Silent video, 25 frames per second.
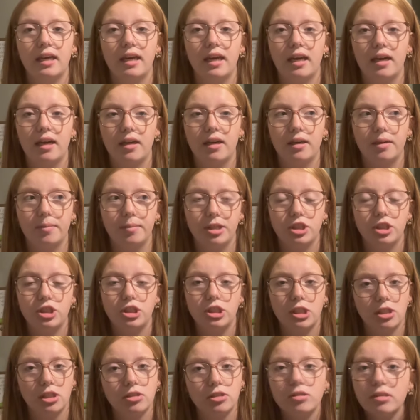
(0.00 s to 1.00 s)
Um, she
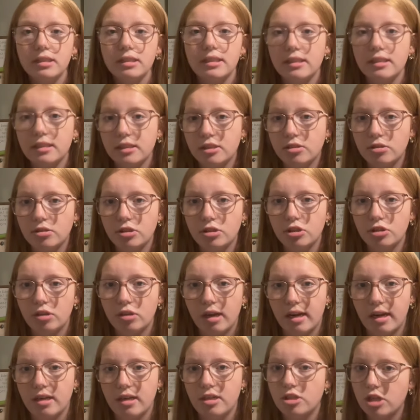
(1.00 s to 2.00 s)
also continues to try
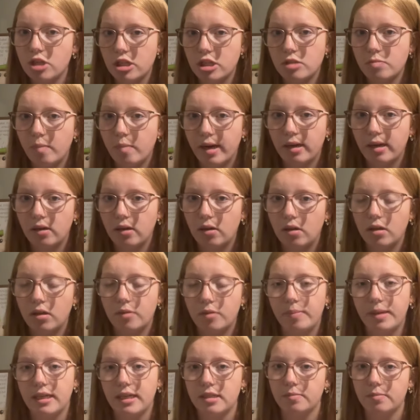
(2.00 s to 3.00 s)
and judge my dog
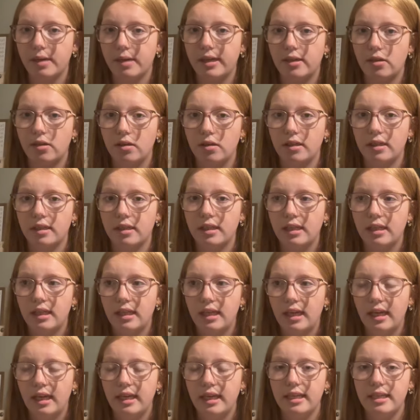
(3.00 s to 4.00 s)
because my dog
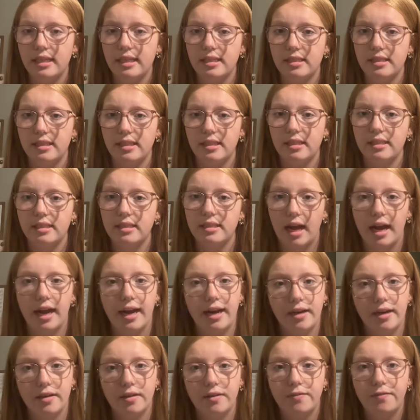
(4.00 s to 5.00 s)
is
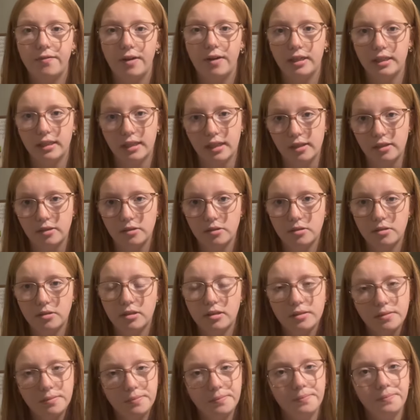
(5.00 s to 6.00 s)
dyed fun
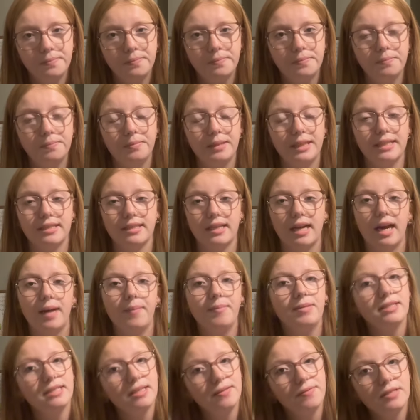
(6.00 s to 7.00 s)
colors. Because I'm
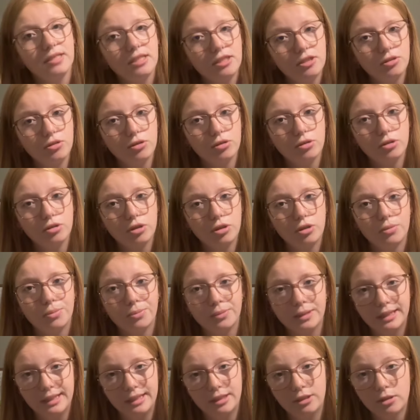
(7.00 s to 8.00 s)
a 17 year old girl
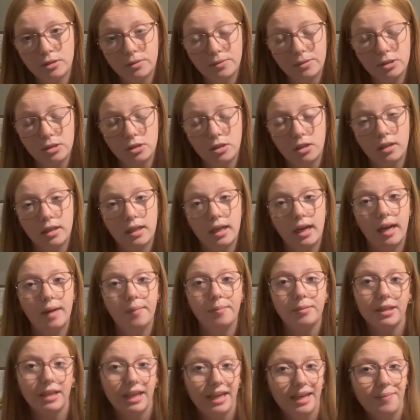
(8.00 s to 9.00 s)
with this service dog,
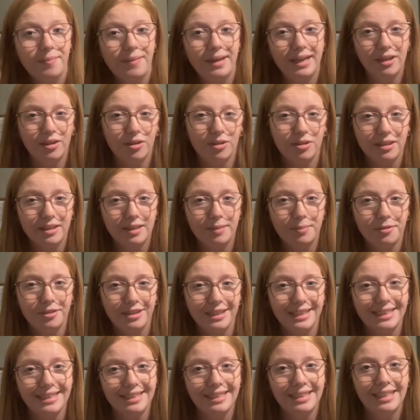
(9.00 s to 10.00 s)
I'm gonna make her look
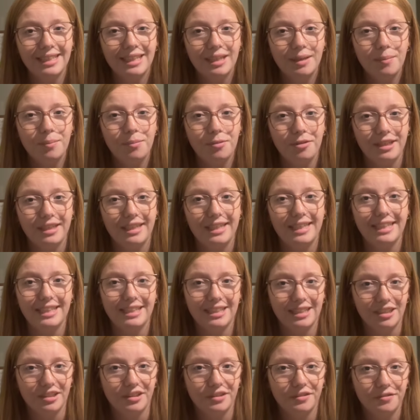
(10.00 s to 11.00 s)
pretty, pretty and
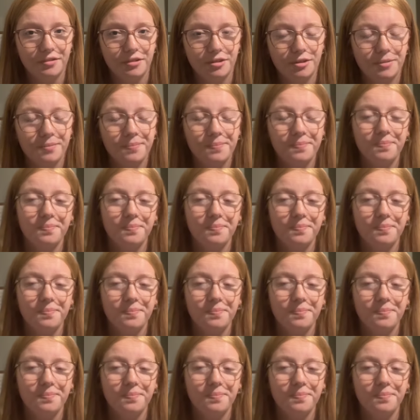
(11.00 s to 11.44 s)
colorful.